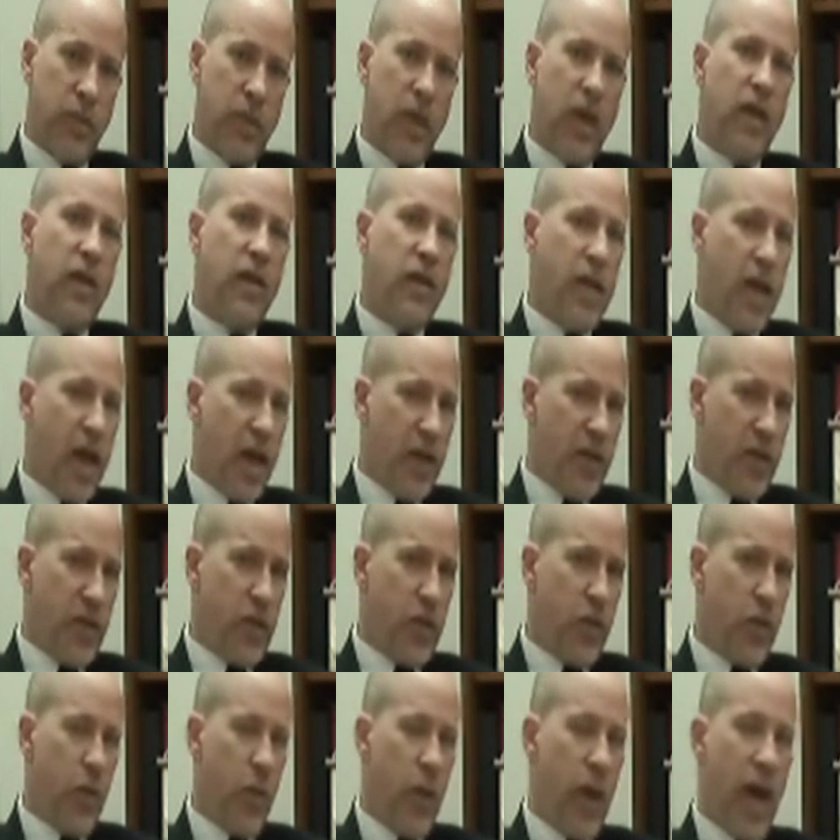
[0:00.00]
That is
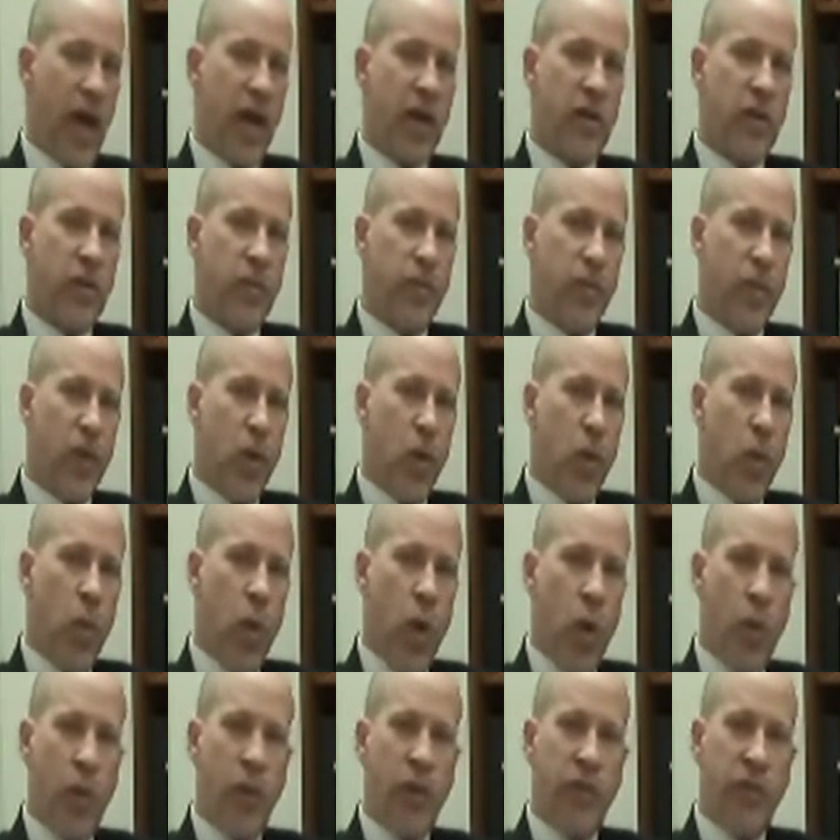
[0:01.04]
correct. What
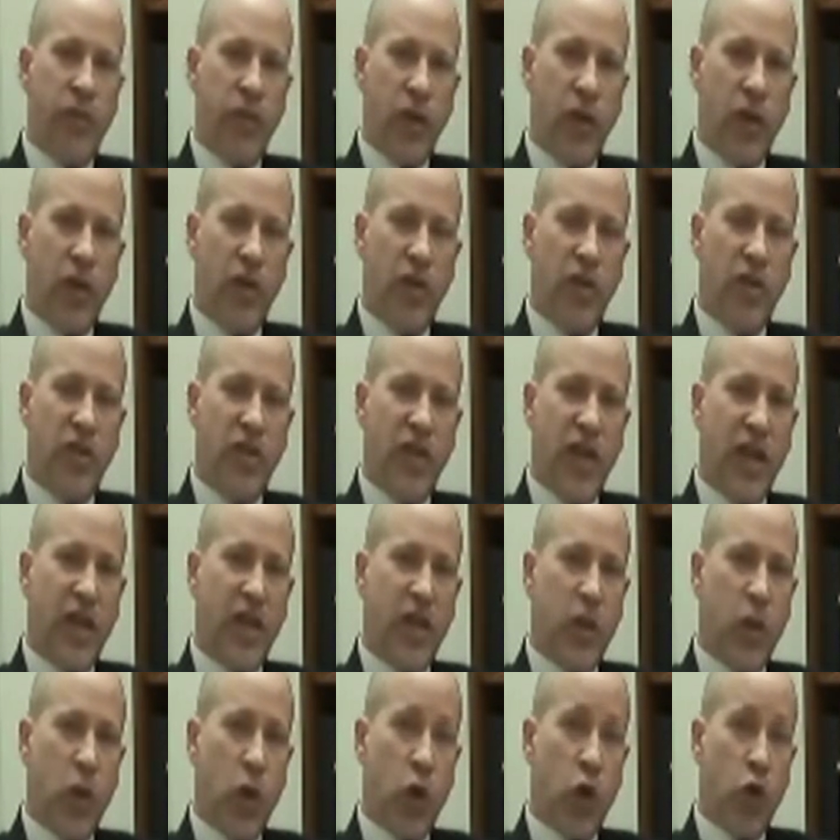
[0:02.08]
we've learned is that there
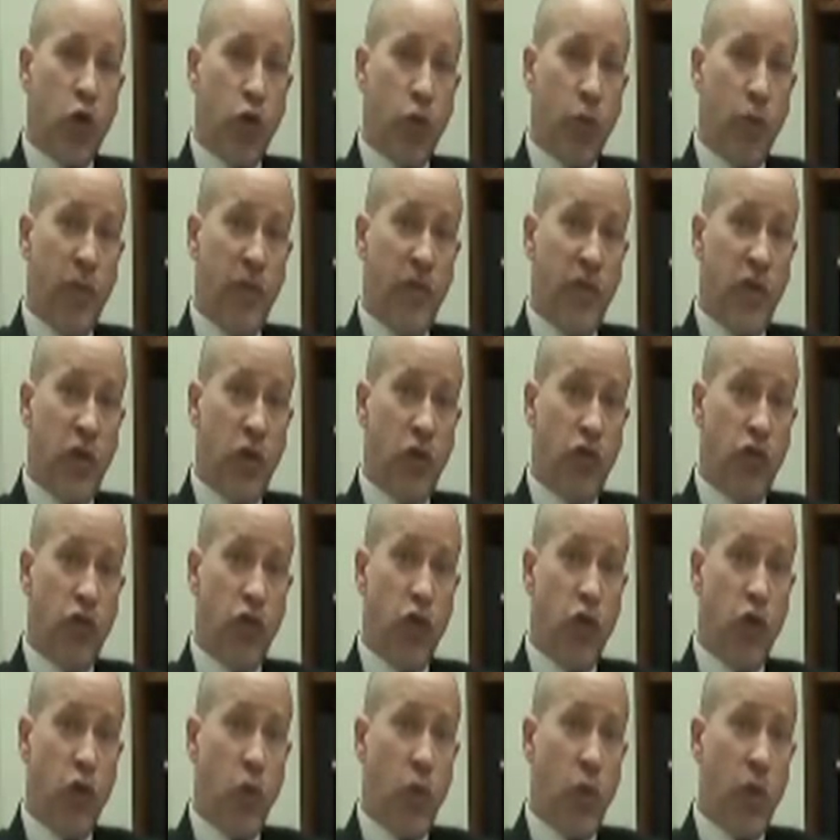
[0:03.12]
are a group of children who
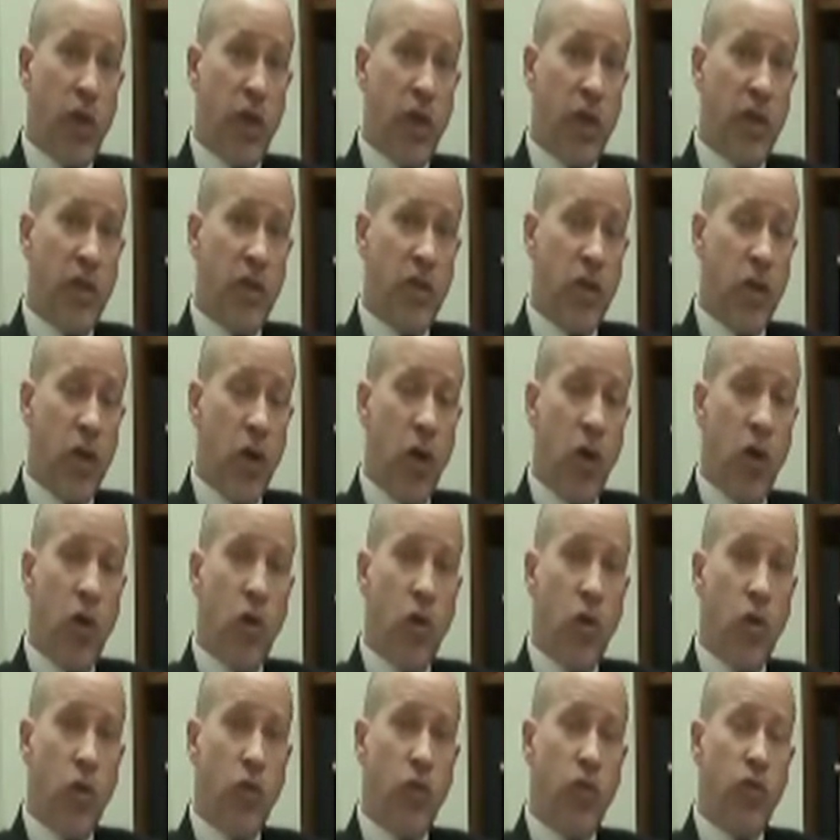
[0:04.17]
wheeze
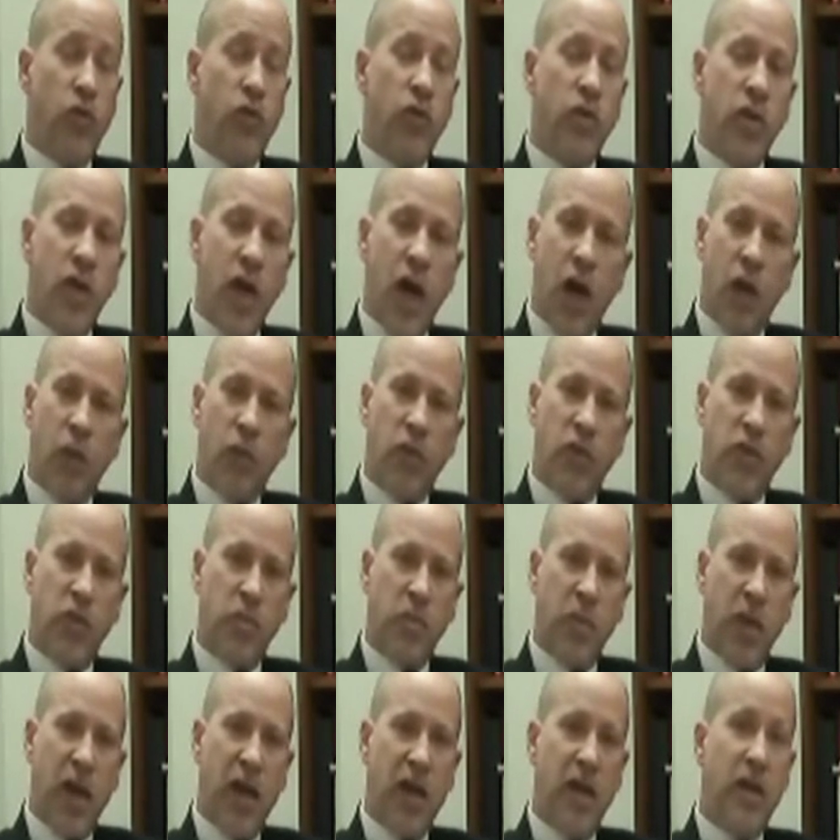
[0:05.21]
who do not
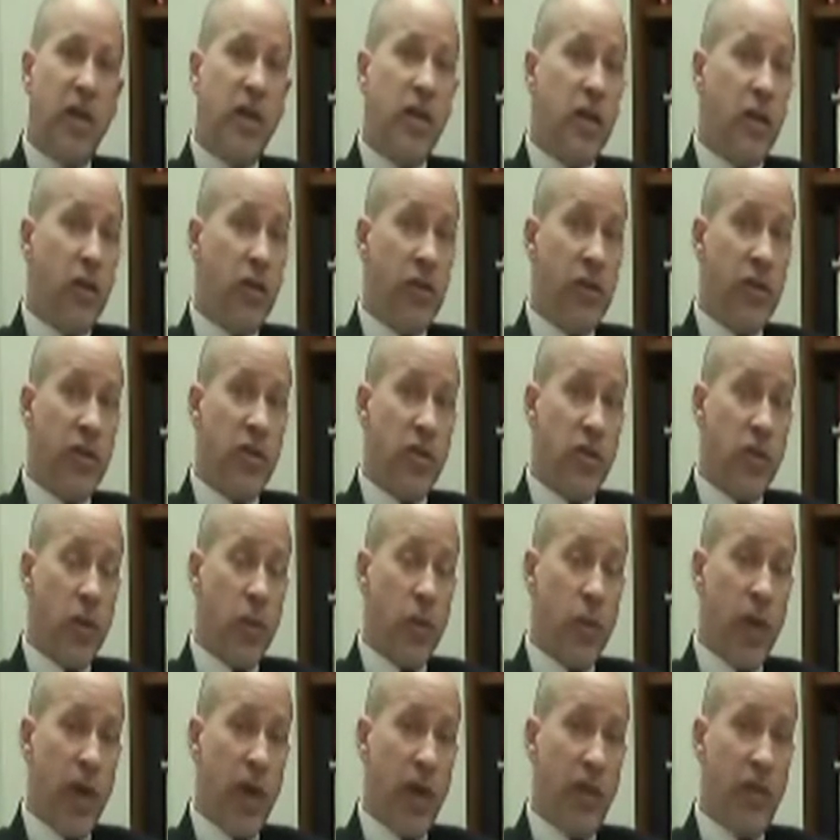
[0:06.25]
respond nearly so
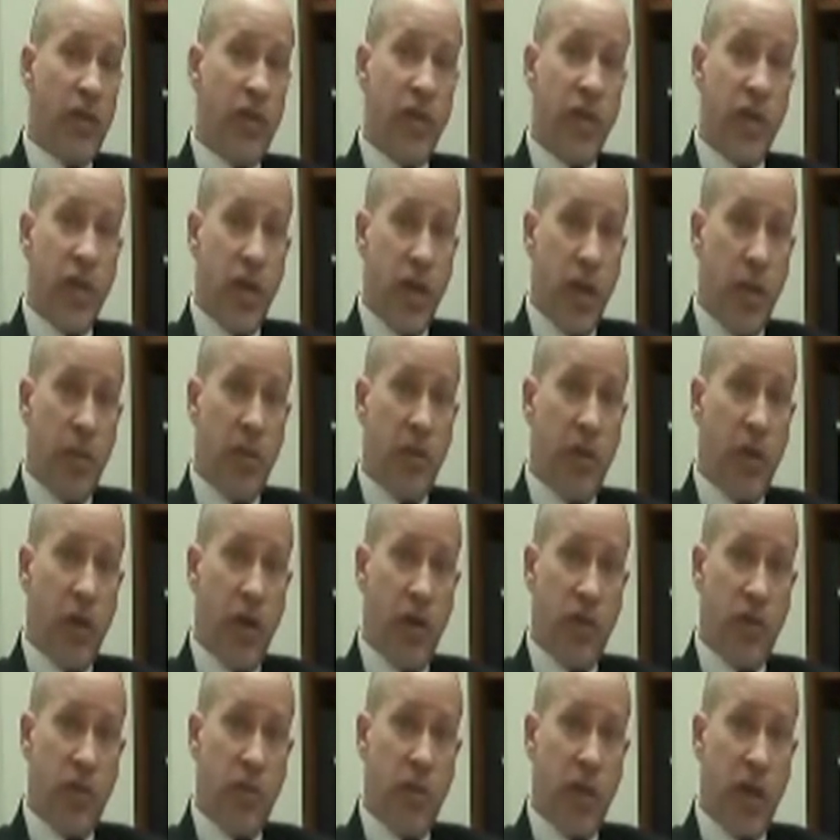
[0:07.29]
well to the nebulizer
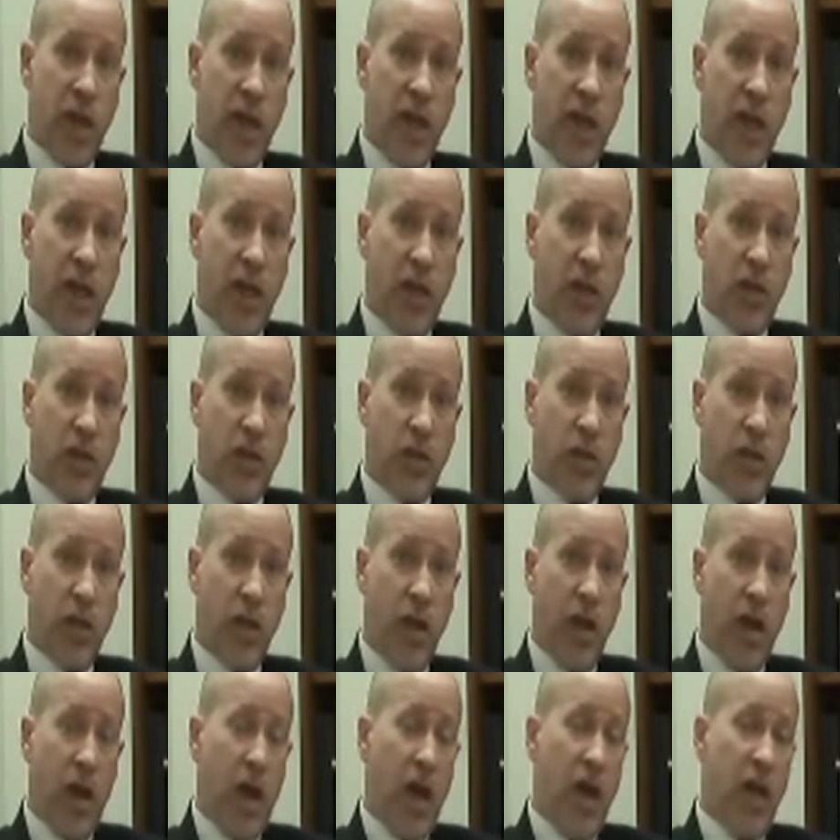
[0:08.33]
medication,
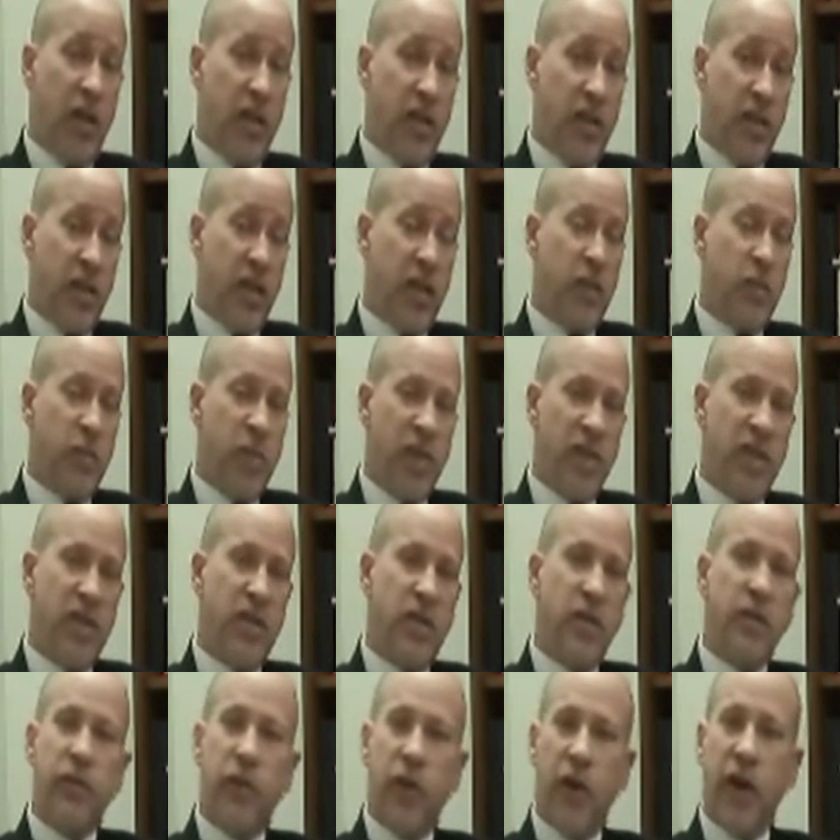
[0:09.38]
and 6 months is a
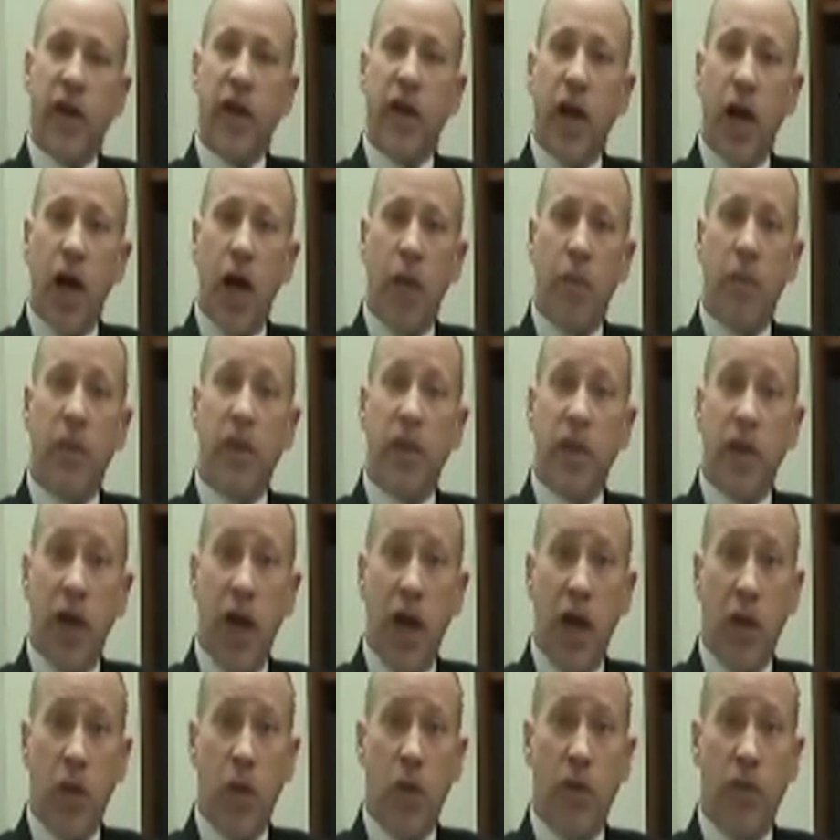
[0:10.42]
very common
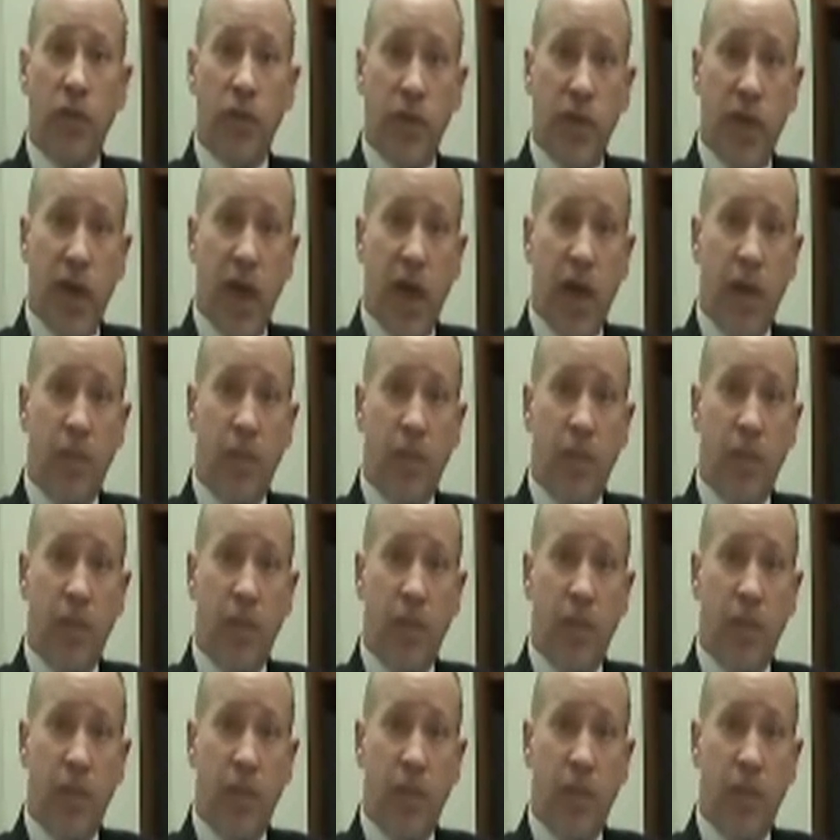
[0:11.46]
cutoff for that.